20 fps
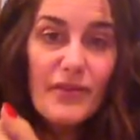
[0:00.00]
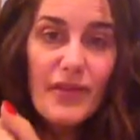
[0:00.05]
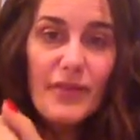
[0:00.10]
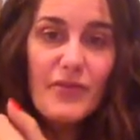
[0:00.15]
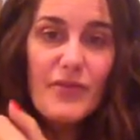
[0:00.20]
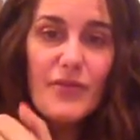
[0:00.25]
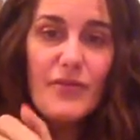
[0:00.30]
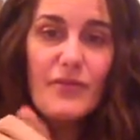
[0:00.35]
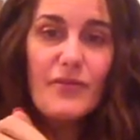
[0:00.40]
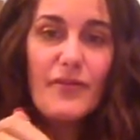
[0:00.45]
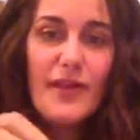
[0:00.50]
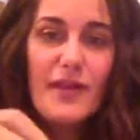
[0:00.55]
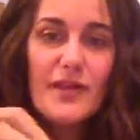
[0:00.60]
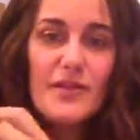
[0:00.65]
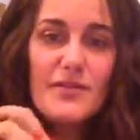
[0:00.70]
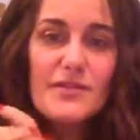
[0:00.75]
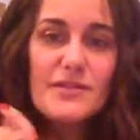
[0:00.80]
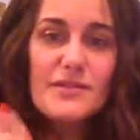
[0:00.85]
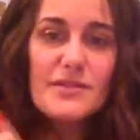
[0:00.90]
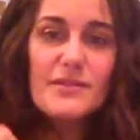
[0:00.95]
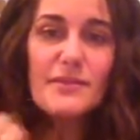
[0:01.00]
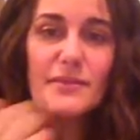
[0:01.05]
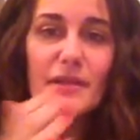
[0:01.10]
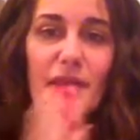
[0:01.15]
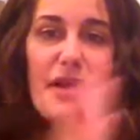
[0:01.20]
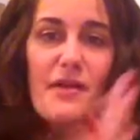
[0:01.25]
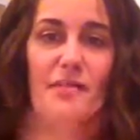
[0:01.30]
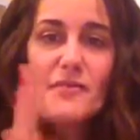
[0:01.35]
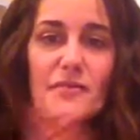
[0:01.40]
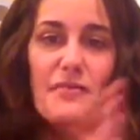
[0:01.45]
Give your fingers some
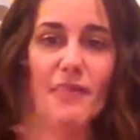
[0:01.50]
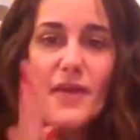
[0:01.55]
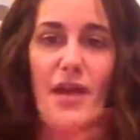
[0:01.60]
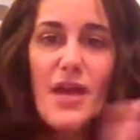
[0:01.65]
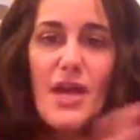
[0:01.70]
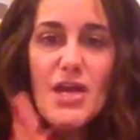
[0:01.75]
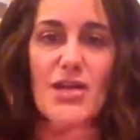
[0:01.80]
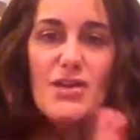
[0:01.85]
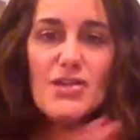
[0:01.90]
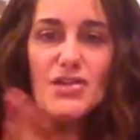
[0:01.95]
love.